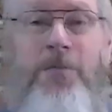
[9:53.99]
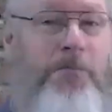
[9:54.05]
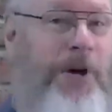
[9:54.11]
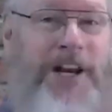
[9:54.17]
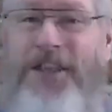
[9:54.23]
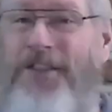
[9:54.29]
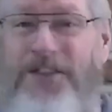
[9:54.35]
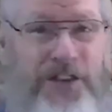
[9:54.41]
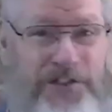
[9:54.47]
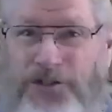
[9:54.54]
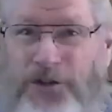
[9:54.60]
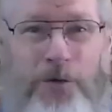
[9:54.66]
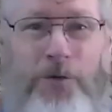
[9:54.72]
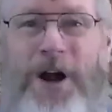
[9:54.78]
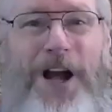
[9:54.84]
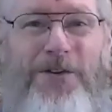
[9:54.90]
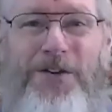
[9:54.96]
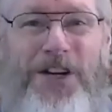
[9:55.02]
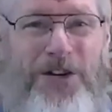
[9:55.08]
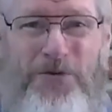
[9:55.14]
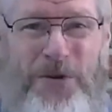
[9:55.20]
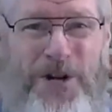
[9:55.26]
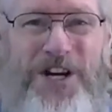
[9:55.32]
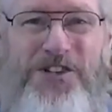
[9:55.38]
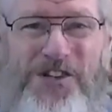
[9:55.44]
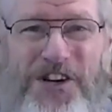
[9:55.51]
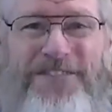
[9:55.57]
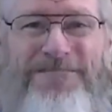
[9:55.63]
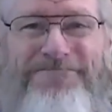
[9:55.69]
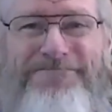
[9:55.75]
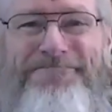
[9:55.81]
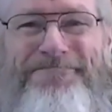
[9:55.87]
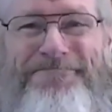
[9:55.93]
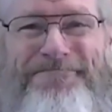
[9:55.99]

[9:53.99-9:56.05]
but in the surrounding region.